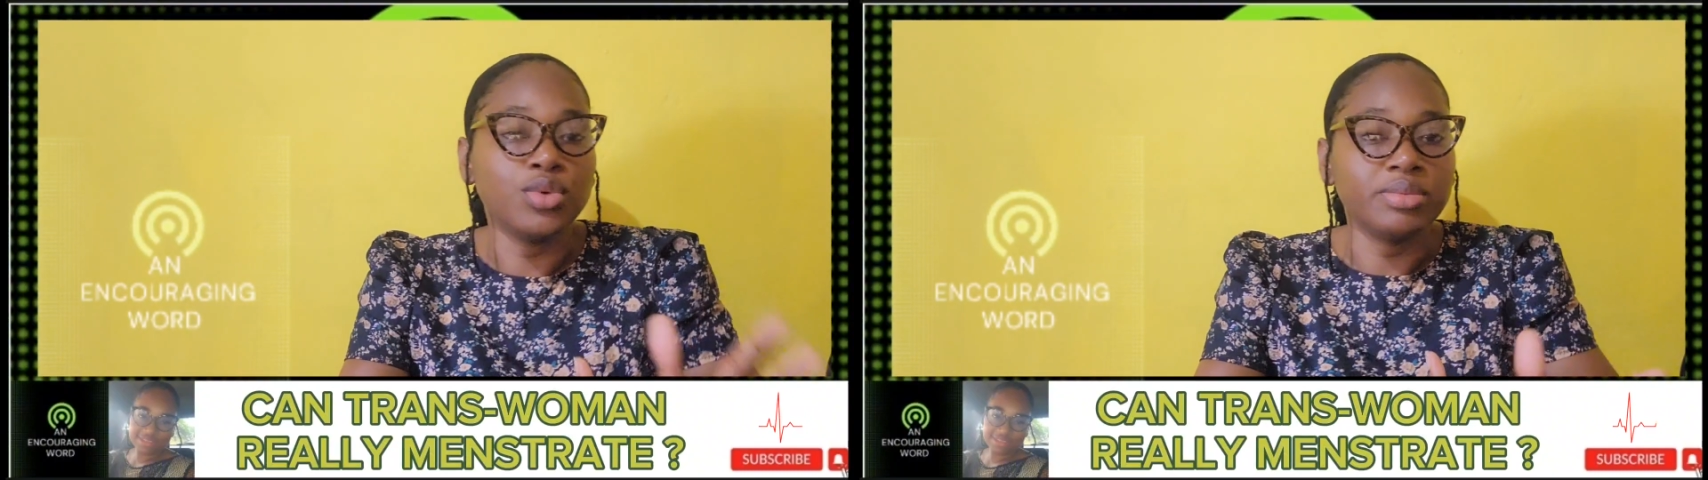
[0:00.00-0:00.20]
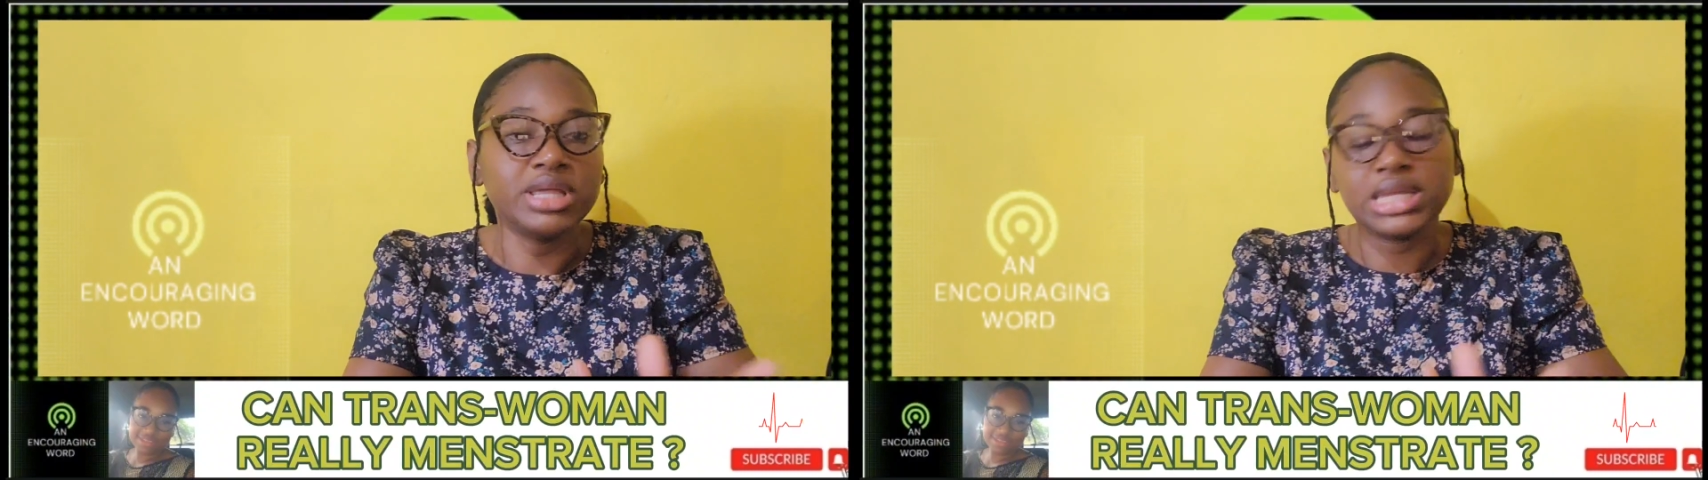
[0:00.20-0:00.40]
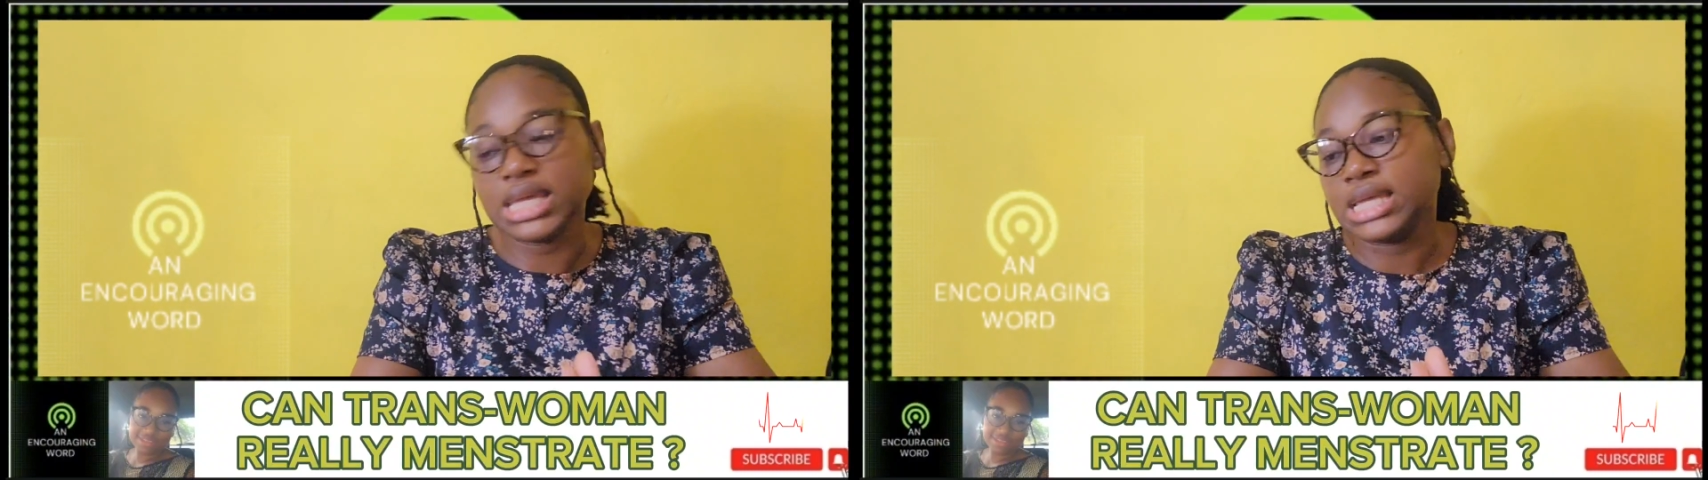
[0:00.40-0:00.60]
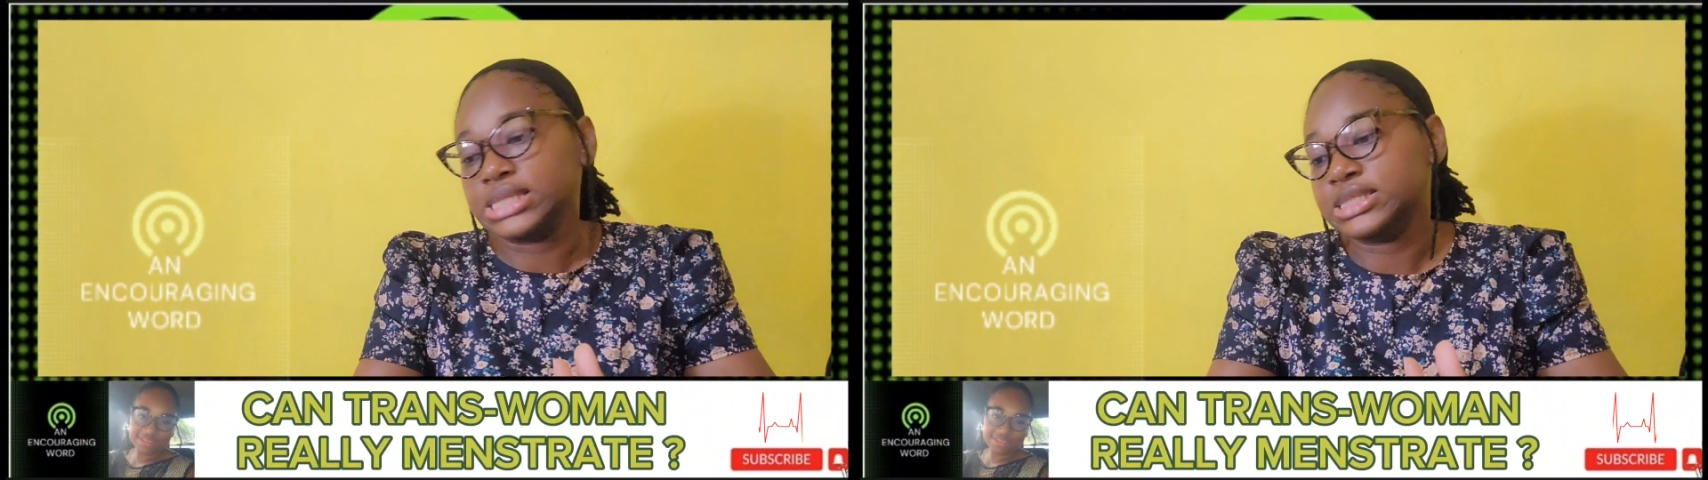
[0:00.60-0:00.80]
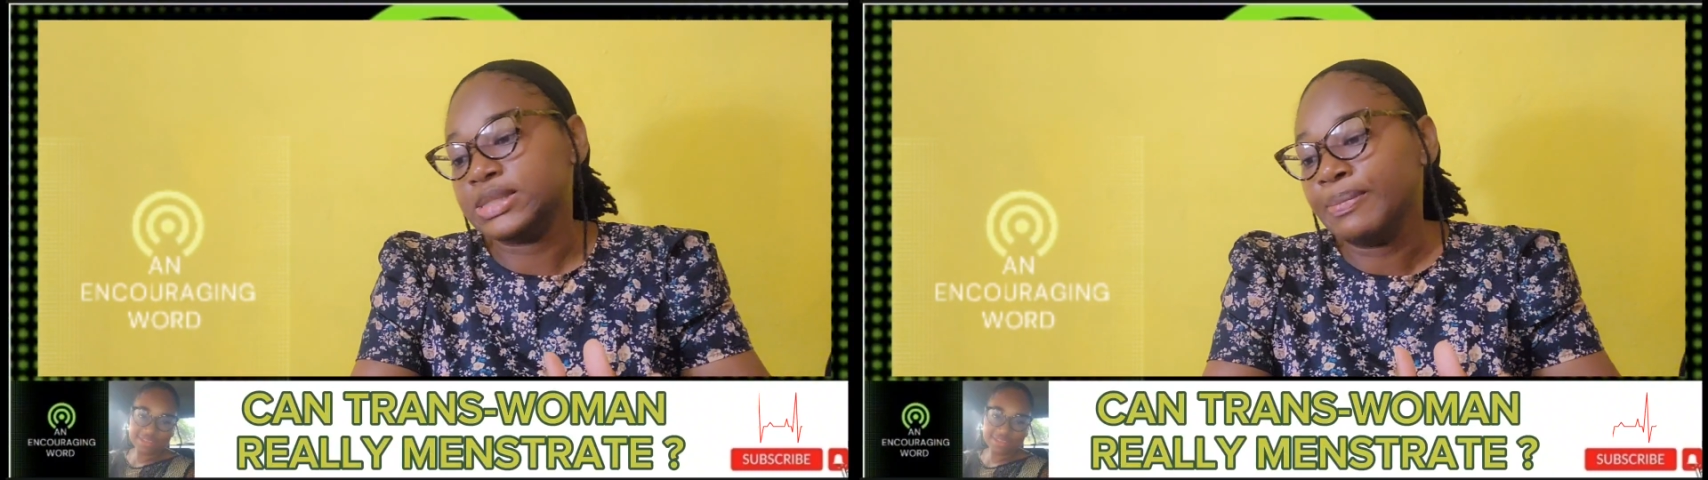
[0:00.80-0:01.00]
woman
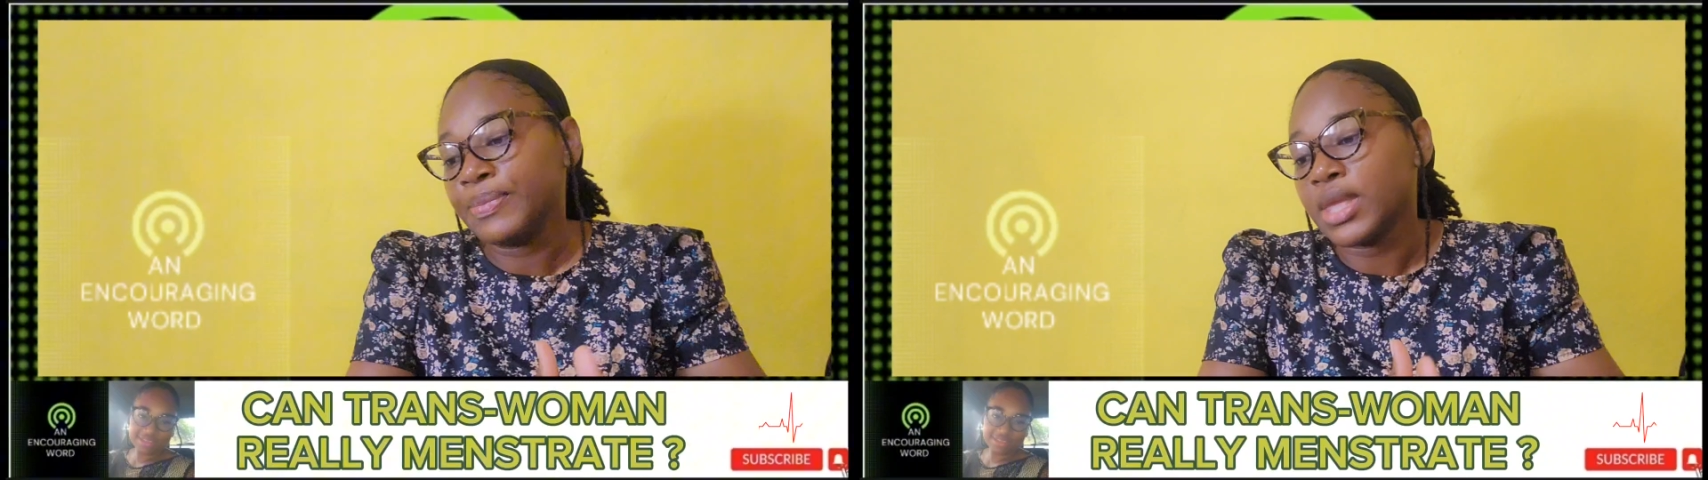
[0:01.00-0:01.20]
is.